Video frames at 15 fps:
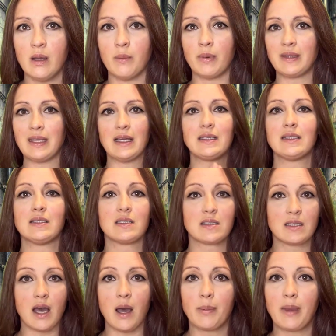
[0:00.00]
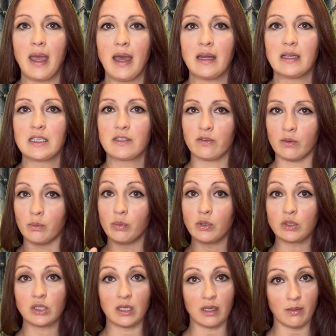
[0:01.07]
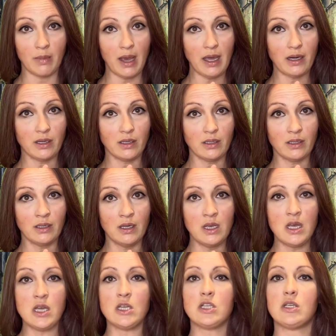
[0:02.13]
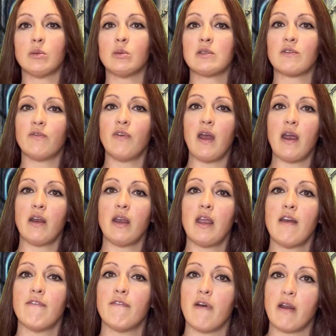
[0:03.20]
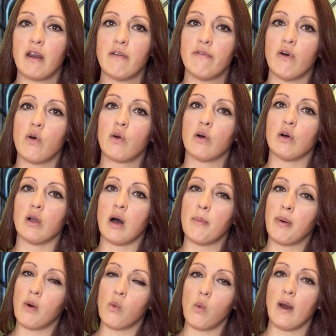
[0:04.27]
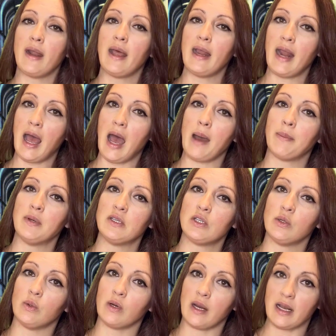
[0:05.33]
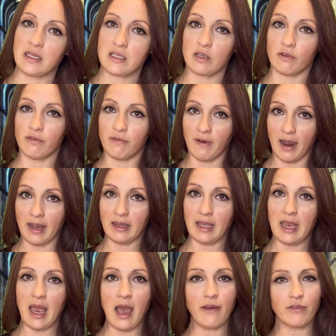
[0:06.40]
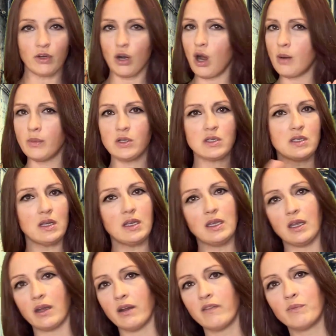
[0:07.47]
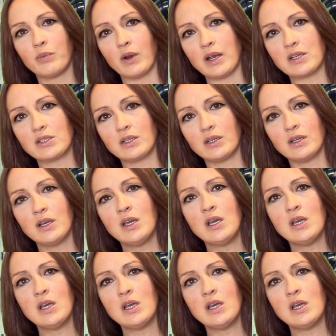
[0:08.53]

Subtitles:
But that didn't stop Candace from pushing the matter. She was very, very vocal about what had happened to her, and so finally, after almost a year of pressure,